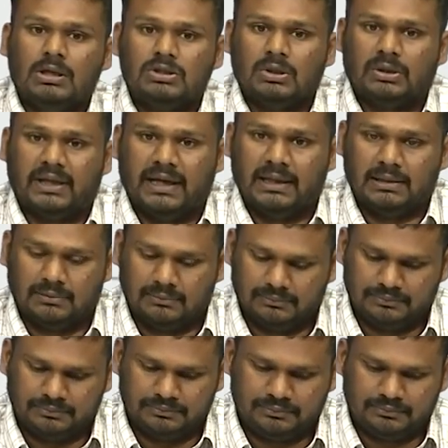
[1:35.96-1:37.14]
So then
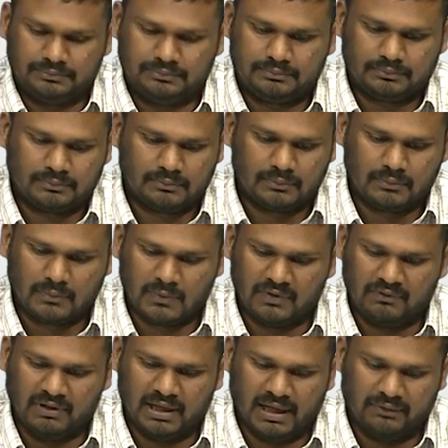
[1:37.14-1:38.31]

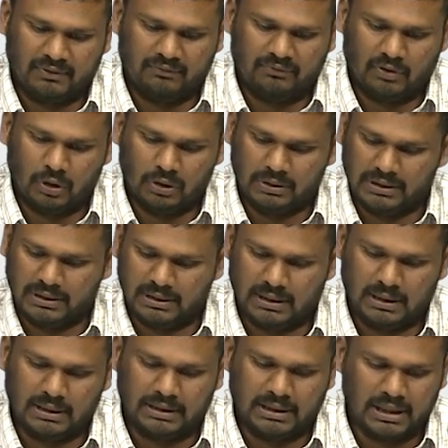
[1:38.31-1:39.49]
we have the following
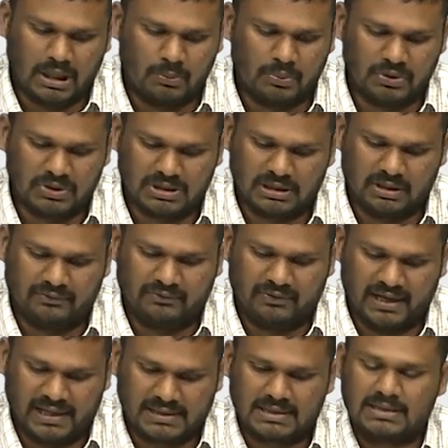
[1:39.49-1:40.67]
uh, decomposition of
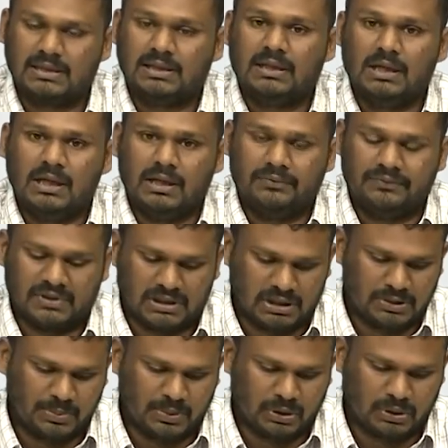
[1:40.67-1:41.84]
X with
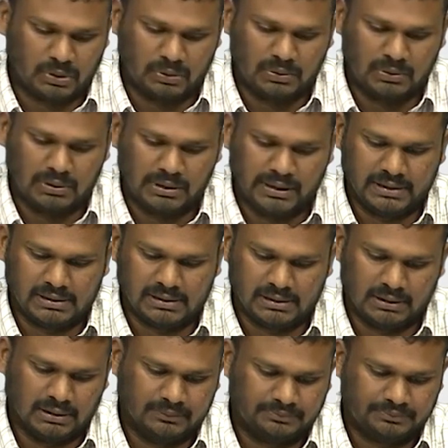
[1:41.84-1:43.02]
respect to this
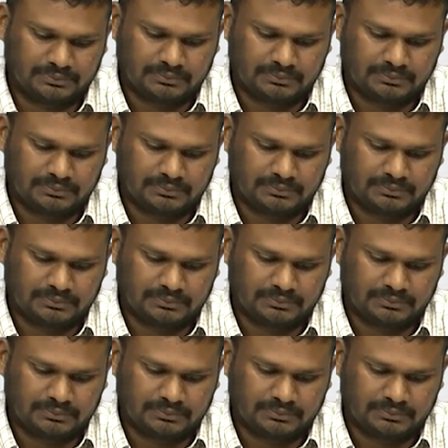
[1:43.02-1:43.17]
uh,